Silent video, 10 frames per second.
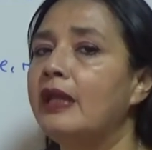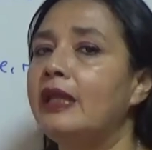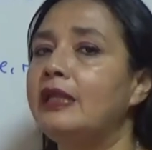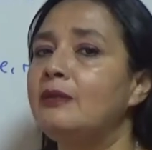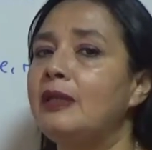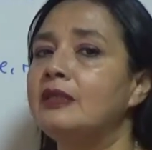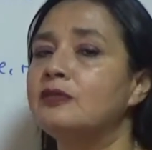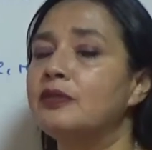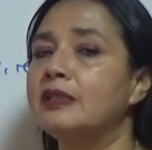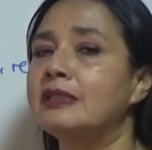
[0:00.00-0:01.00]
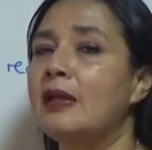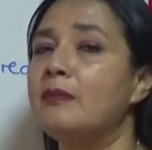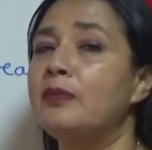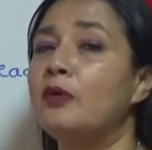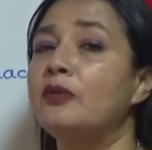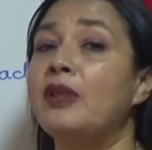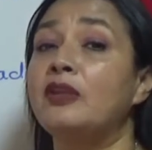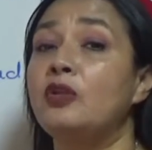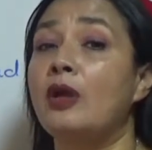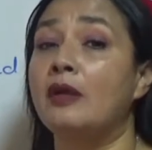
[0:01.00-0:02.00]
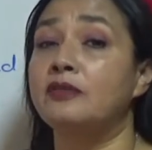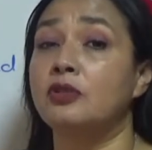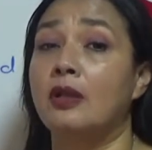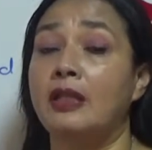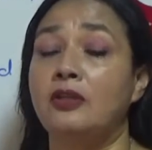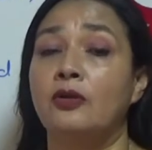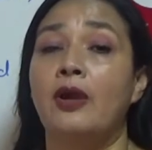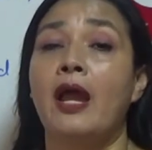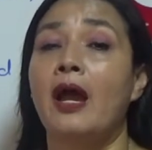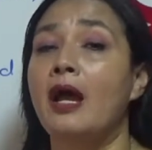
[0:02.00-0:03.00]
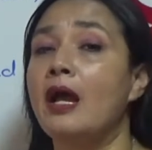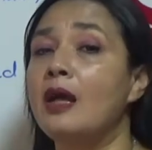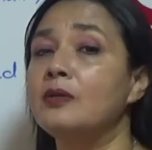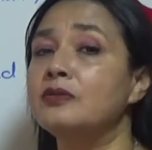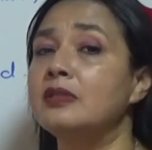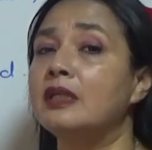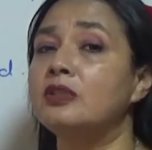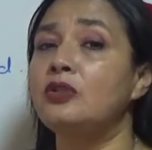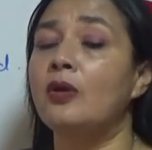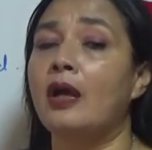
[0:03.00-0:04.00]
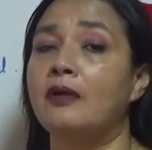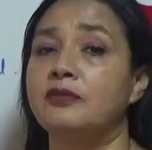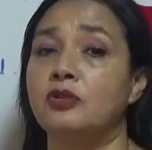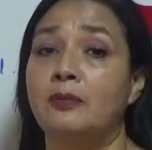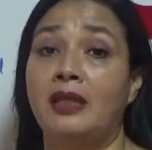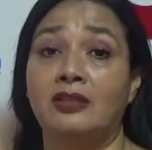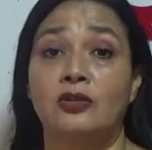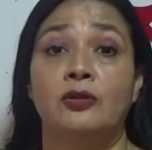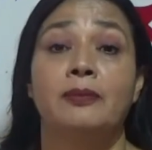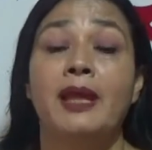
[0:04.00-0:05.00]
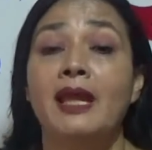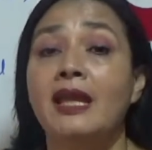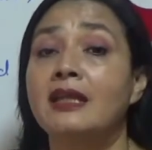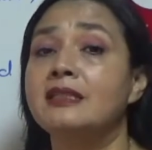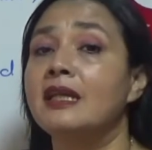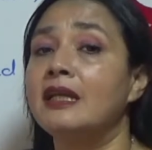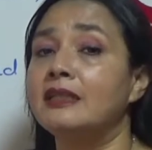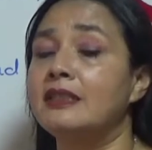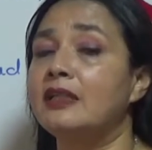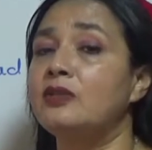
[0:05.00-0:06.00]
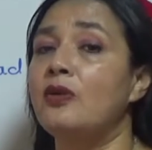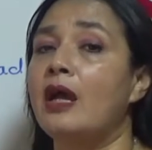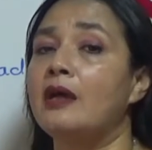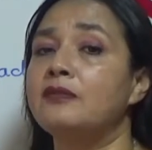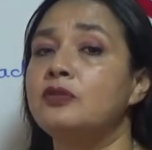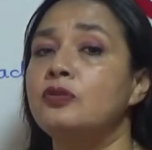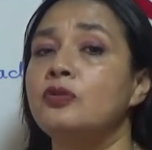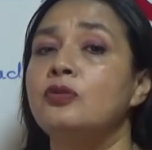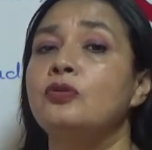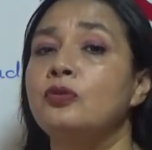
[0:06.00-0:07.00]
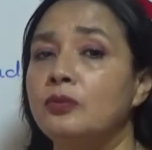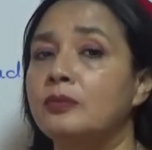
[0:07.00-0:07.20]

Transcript: It means, for example, that you have to clean your house, that you have to make your bed, that you have to do